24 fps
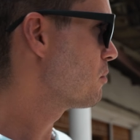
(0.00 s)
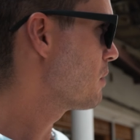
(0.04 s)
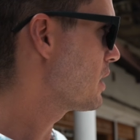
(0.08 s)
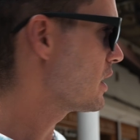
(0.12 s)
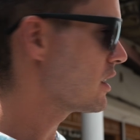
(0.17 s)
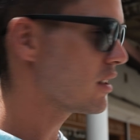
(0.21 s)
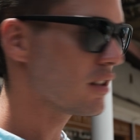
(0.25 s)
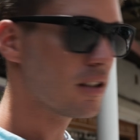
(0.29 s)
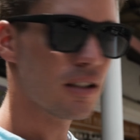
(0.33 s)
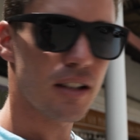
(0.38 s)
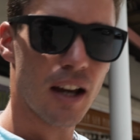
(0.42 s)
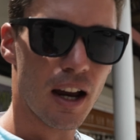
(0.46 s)

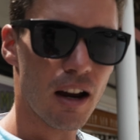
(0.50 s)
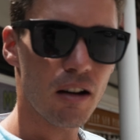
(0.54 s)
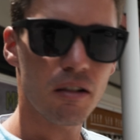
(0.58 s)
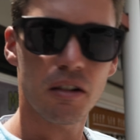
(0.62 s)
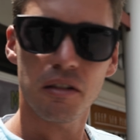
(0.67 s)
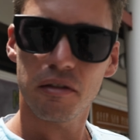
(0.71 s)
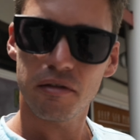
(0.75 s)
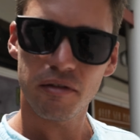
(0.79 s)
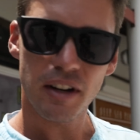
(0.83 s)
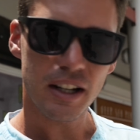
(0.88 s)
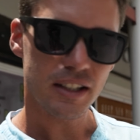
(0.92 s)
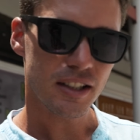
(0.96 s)
main town
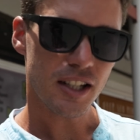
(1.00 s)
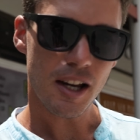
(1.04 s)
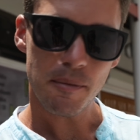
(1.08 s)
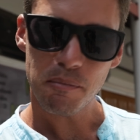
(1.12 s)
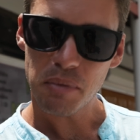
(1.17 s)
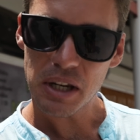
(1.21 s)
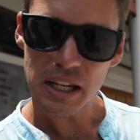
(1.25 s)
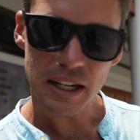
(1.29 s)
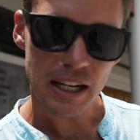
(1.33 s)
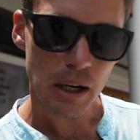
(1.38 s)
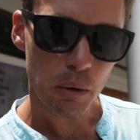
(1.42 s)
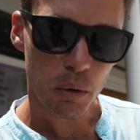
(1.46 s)
of
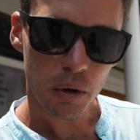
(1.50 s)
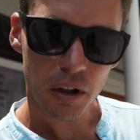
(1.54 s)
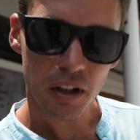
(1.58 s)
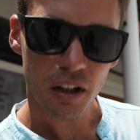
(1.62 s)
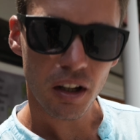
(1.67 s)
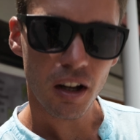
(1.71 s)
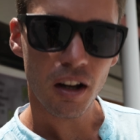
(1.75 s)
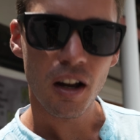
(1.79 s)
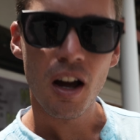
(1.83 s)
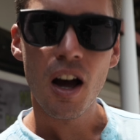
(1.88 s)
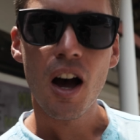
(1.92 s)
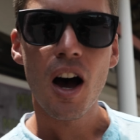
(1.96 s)
Vaitape. Now we're
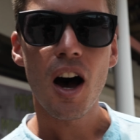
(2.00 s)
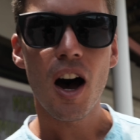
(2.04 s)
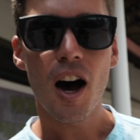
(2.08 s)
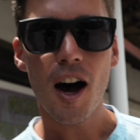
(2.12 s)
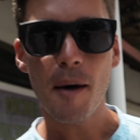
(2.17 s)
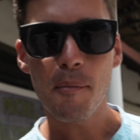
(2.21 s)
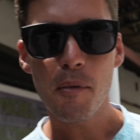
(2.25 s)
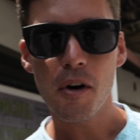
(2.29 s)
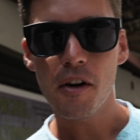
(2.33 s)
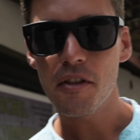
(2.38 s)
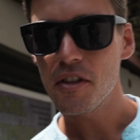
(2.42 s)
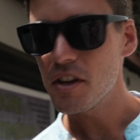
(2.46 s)
gonna
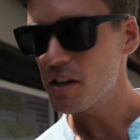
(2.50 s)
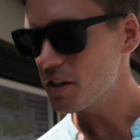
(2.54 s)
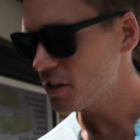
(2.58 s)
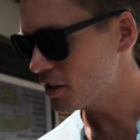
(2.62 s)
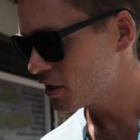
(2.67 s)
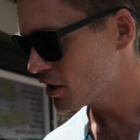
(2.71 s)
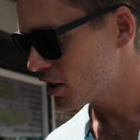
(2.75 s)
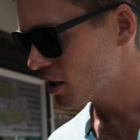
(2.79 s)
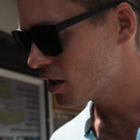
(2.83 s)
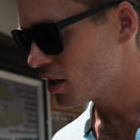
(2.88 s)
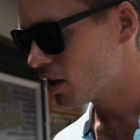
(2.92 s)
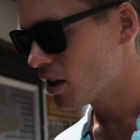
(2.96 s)
hop on
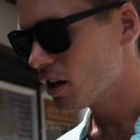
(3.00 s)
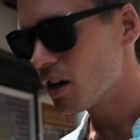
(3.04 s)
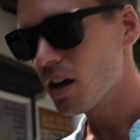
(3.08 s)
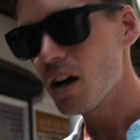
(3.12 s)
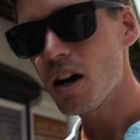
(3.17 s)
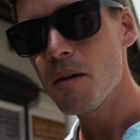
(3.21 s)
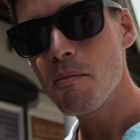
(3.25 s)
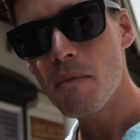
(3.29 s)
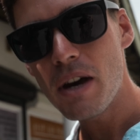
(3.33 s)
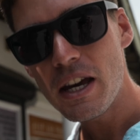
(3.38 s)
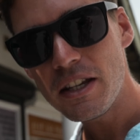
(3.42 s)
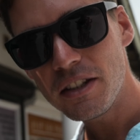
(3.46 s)
this
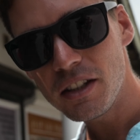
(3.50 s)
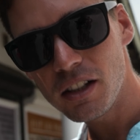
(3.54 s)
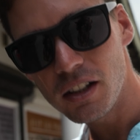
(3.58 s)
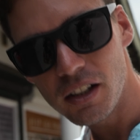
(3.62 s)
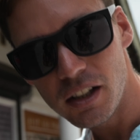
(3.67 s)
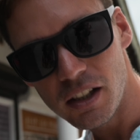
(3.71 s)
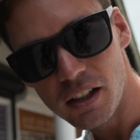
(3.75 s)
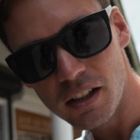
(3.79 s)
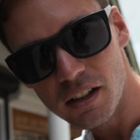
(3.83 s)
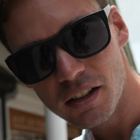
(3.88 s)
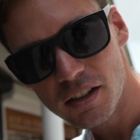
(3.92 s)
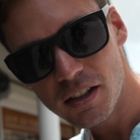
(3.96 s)

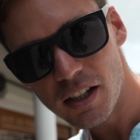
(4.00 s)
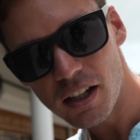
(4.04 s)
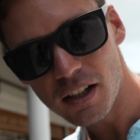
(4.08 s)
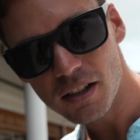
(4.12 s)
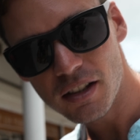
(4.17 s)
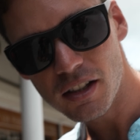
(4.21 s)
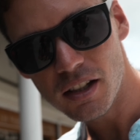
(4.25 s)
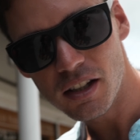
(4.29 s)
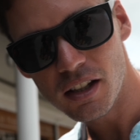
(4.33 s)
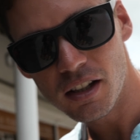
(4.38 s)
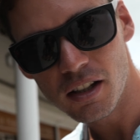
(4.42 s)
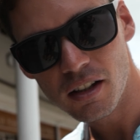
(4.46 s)
amazingly
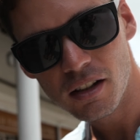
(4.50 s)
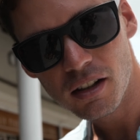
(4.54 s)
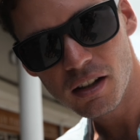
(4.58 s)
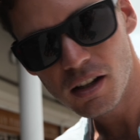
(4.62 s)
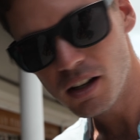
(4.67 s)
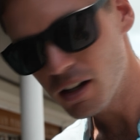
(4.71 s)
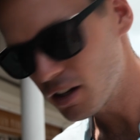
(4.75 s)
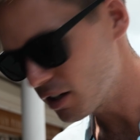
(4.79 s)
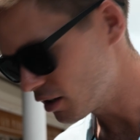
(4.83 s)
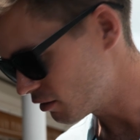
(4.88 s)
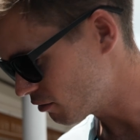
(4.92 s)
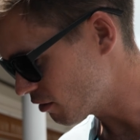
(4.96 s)
sexy
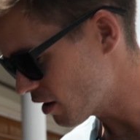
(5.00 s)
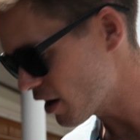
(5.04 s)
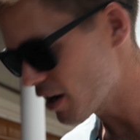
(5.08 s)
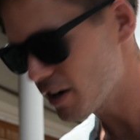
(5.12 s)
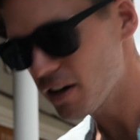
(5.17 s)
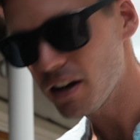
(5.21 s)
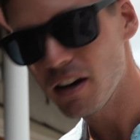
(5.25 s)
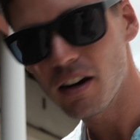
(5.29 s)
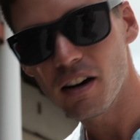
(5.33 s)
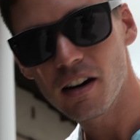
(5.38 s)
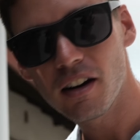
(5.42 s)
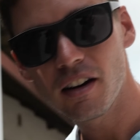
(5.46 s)
ride
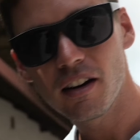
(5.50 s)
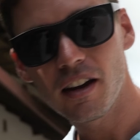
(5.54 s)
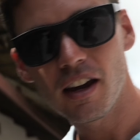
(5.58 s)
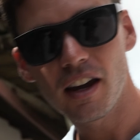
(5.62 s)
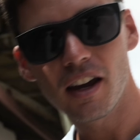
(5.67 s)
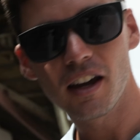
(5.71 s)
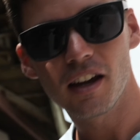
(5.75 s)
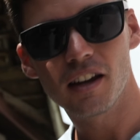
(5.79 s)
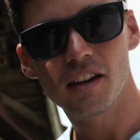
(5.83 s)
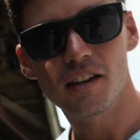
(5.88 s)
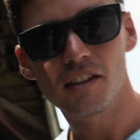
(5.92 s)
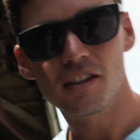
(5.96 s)
here
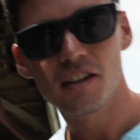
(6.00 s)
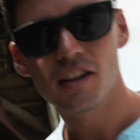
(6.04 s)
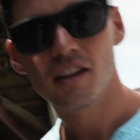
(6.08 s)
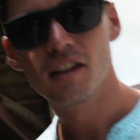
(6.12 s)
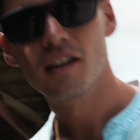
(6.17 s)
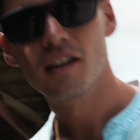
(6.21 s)
and